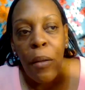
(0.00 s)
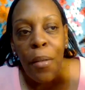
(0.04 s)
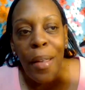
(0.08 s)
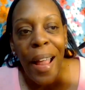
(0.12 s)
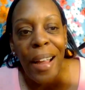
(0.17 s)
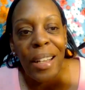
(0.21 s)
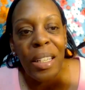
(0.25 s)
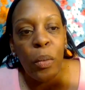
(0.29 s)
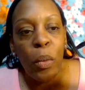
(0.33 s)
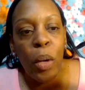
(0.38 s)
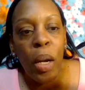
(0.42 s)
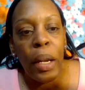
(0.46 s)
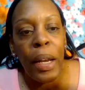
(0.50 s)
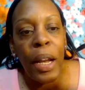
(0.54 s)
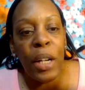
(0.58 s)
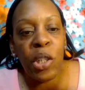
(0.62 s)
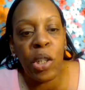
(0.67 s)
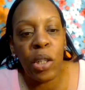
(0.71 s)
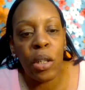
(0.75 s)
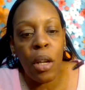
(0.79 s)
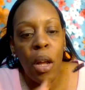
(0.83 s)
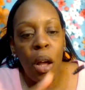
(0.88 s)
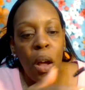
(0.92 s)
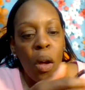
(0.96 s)
I just want to
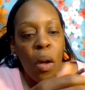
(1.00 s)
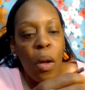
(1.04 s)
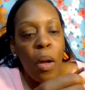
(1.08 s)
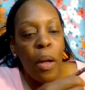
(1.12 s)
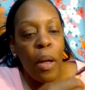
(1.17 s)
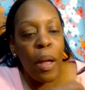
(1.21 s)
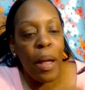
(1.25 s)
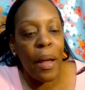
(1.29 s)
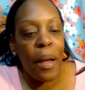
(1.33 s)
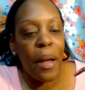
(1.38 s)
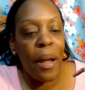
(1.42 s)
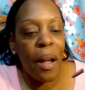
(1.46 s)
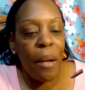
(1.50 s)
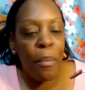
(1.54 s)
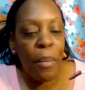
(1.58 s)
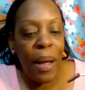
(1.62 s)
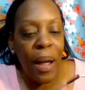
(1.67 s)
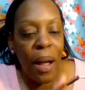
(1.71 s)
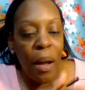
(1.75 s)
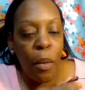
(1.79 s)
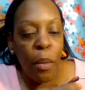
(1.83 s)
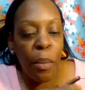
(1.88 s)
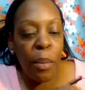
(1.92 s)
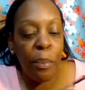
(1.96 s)
let you know, um,
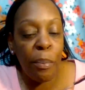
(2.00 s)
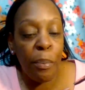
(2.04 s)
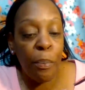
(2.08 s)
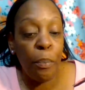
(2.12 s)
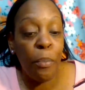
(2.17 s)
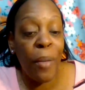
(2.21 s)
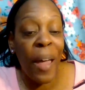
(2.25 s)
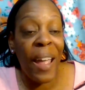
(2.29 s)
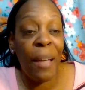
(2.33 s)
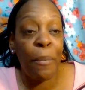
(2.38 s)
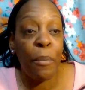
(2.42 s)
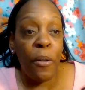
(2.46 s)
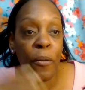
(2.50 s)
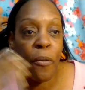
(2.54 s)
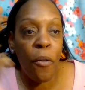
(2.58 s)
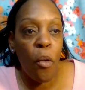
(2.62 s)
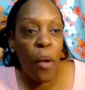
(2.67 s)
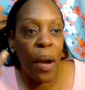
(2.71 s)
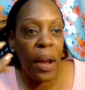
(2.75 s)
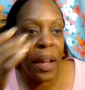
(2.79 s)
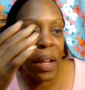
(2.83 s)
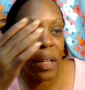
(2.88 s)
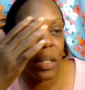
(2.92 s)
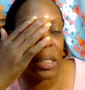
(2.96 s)
oh, like
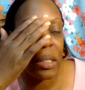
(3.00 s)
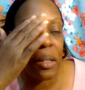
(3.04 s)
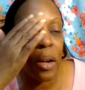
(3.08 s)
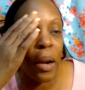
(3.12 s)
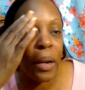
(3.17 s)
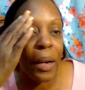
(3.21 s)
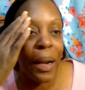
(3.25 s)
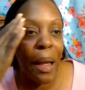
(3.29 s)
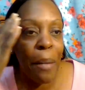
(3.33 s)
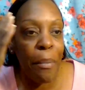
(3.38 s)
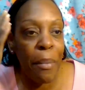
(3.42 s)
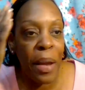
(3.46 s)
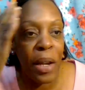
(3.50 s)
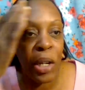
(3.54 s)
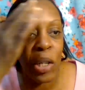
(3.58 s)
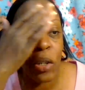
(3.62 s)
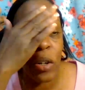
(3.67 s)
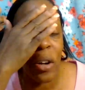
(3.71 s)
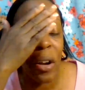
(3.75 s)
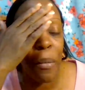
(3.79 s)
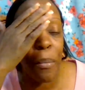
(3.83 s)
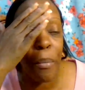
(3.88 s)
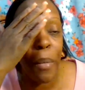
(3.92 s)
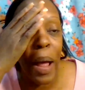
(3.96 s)
before I get started, I make
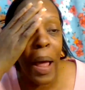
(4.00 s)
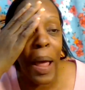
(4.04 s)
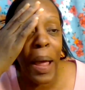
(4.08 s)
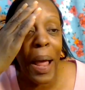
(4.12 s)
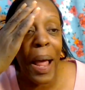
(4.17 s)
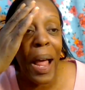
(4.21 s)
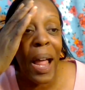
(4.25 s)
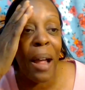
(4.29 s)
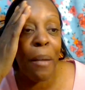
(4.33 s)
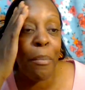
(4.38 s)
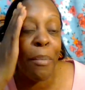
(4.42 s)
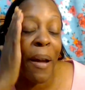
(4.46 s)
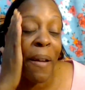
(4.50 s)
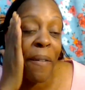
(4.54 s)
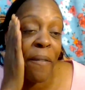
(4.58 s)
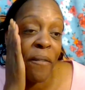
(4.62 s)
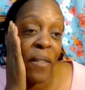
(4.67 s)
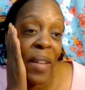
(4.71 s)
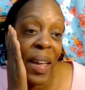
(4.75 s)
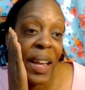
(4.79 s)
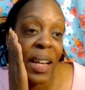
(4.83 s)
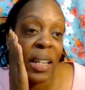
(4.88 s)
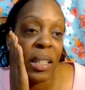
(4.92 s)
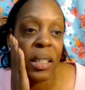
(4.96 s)
sure my uh, my
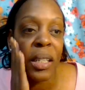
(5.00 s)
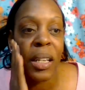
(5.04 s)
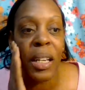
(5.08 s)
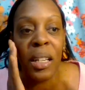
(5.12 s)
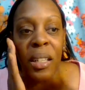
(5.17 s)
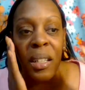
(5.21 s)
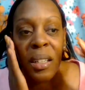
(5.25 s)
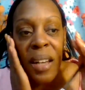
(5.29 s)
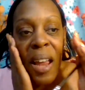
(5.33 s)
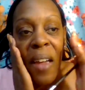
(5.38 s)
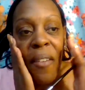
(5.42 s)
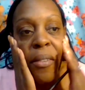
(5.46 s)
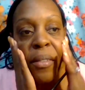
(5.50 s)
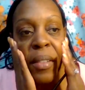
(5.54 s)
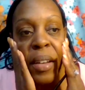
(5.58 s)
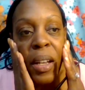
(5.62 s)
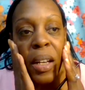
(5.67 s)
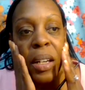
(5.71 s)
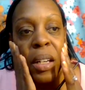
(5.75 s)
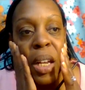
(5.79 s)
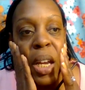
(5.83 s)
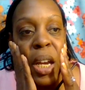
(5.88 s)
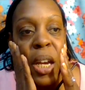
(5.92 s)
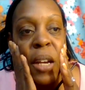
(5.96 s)
face is definitely
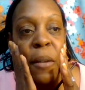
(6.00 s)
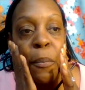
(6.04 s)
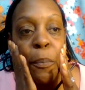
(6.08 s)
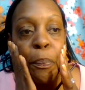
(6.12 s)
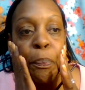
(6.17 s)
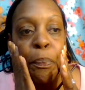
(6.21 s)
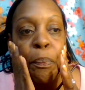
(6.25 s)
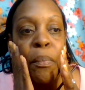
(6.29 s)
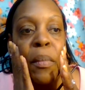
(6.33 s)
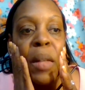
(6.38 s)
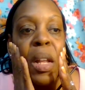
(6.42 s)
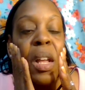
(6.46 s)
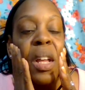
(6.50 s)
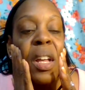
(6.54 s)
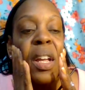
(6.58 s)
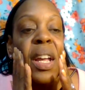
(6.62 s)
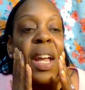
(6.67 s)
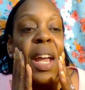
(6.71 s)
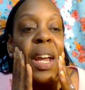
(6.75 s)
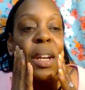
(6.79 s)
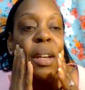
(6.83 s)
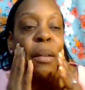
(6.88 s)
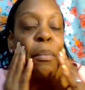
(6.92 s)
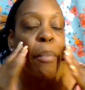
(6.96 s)
clean,
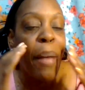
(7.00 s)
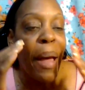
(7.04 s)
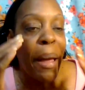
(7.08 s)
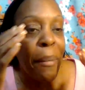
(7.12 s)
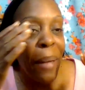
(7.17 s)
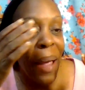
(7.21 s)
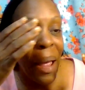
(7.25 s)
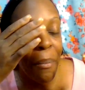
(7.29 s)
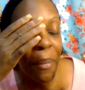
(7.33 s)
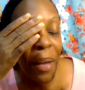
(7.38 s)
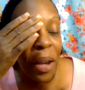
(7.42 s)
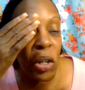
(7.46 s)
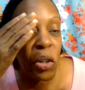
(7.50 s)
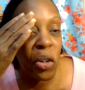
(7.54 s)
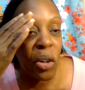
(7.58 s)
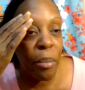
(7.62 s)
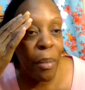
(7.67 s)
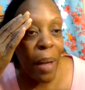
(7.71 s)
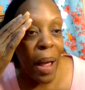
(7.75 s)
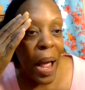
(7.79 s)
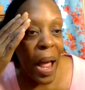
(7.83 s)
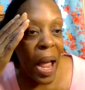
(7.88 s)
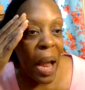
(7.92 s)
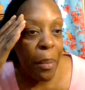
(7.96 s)
and my I make sure
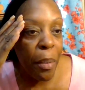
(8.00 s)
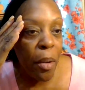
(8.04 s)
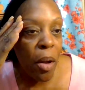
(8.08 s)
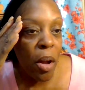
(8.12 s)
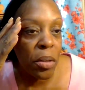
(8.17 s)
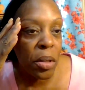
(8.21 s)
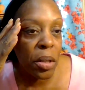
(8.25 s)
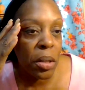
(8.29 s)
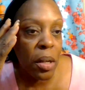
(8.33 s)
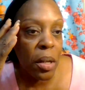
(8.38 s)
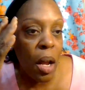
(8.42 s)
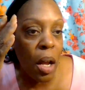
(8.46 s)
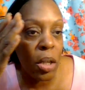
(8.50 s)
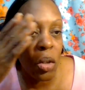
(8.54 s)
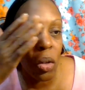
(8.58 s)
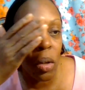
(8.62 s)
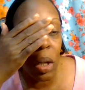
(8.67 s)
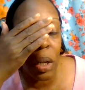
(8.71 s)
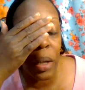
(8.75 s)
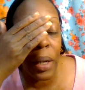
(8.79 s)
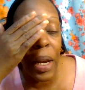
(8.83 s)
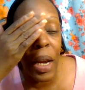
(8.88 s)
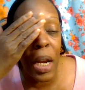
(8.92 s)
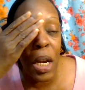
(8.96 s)
my eyebrows is also
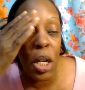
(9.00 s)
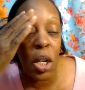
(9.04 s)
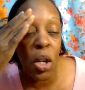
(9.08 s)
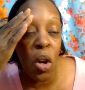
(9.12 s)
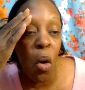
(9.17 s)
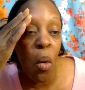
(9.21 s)
clean.